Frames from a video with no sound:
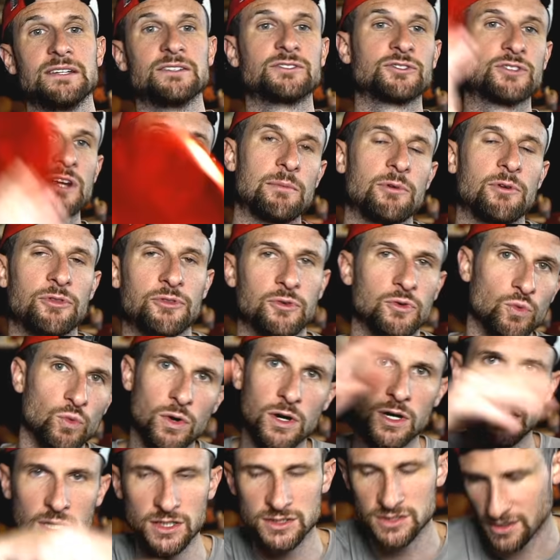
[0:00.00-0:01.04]
scramble through
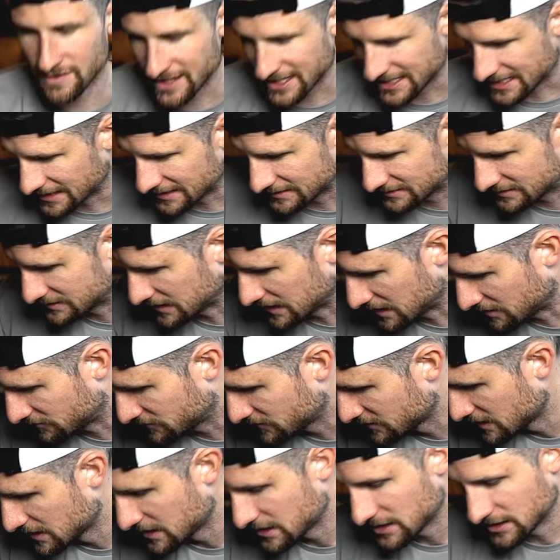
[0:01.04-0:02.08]
woods, all that kind of stuff.